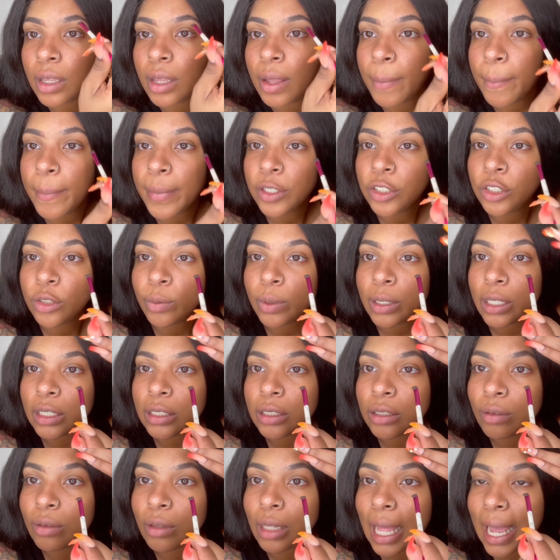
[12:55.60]
But you want to
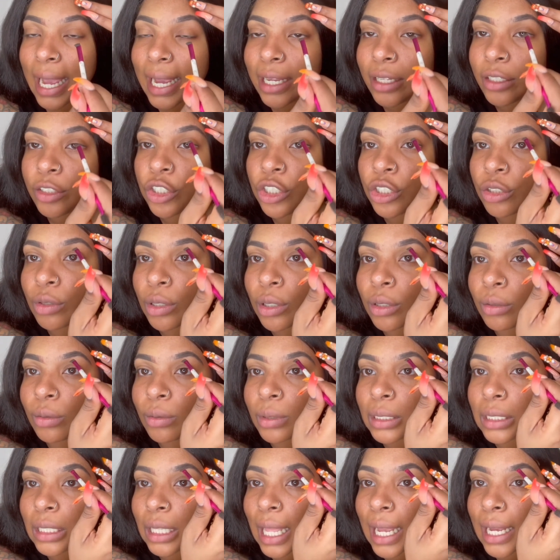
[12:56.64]
do light
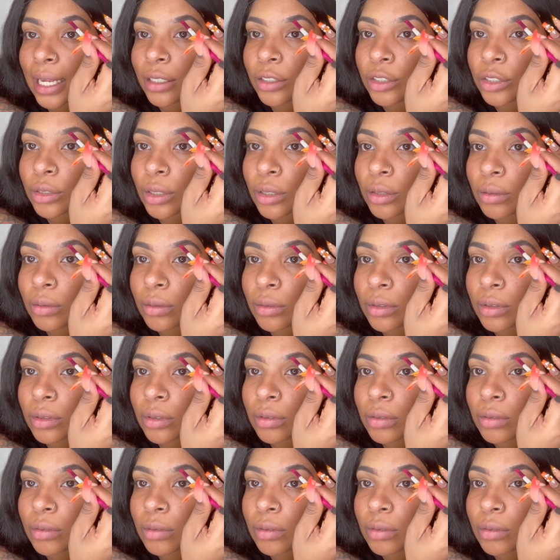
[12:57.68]
strokes, light strokes.